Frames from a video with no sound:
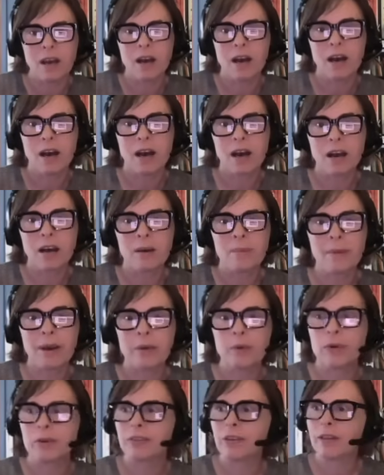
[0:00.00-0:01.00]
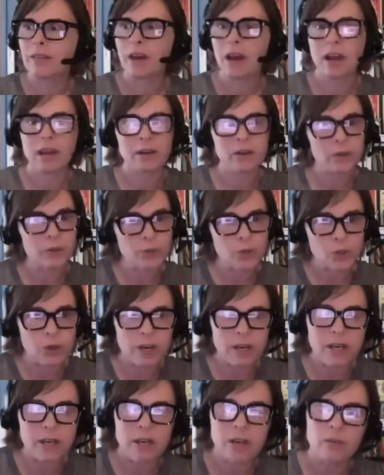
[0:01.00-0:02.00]
um, I worked on the Idaho
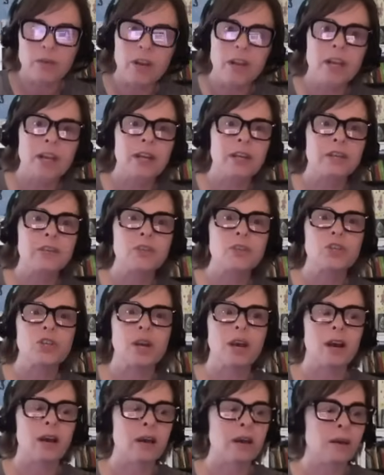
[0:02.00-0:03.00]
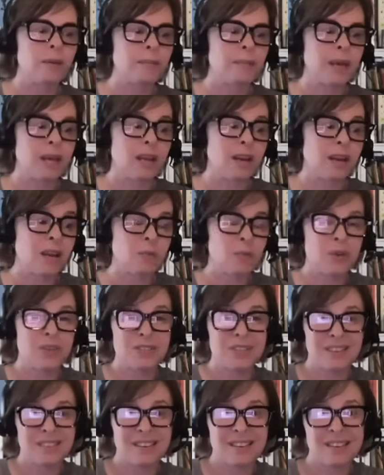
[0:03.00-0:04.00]
training range, um, and I worked
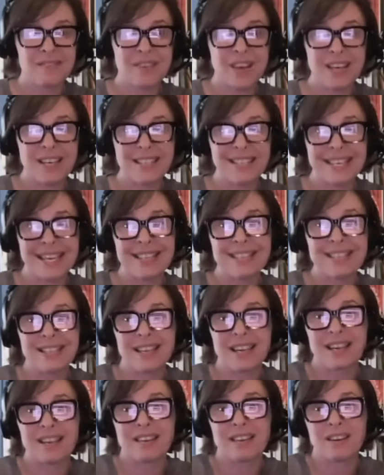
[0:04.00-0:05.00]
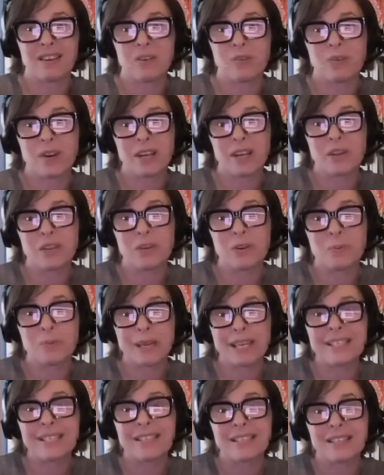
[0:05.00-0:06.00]
at the Nevada test site on a regular
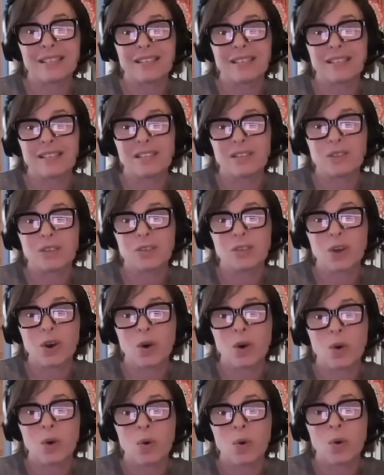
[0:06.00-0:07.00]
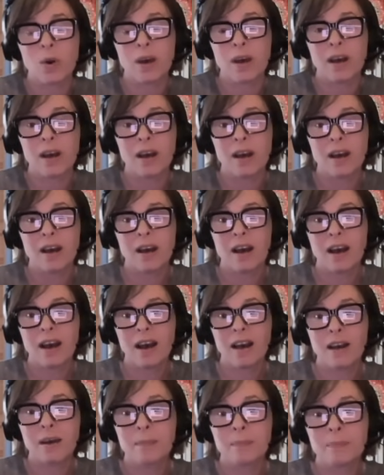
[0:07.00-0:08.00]
basis. So,
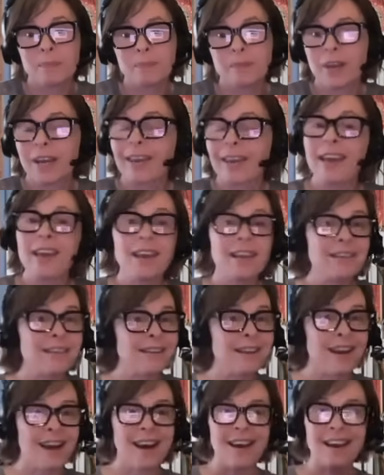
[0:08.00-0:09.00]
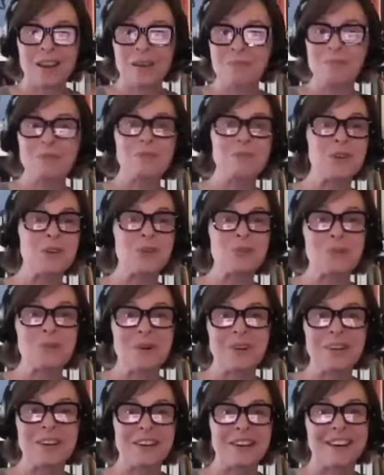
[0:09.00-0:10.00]
um, again, I am a field
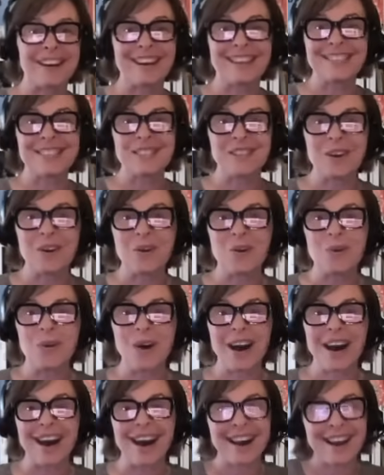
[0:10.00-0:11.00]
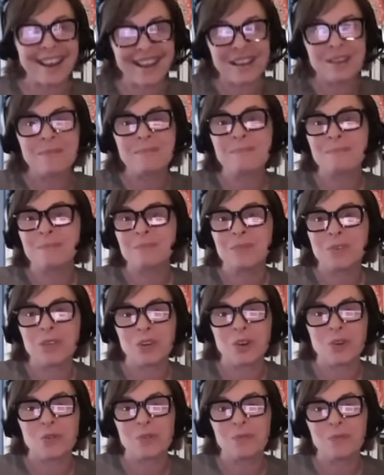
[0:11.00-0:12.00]
worker. So I am, you
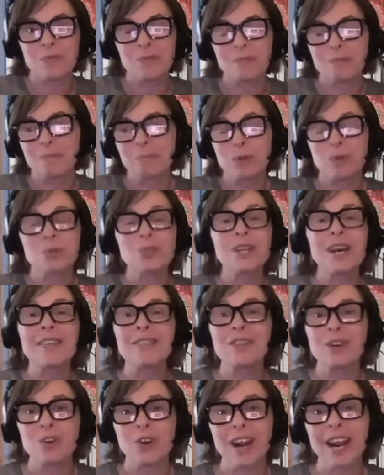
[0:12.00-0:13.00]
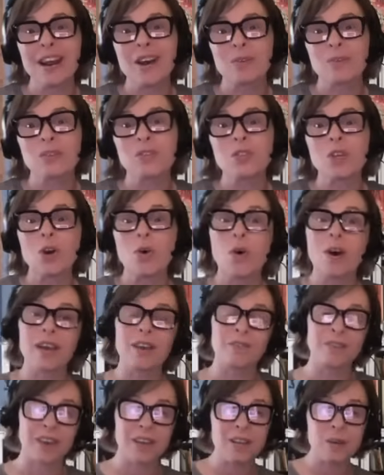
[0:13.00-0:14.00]
know, boots on the ground. So
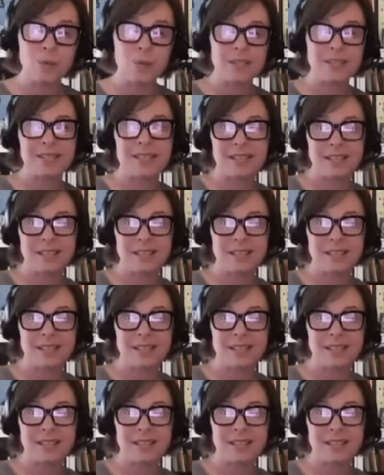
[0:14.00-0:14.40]
if anyone's going to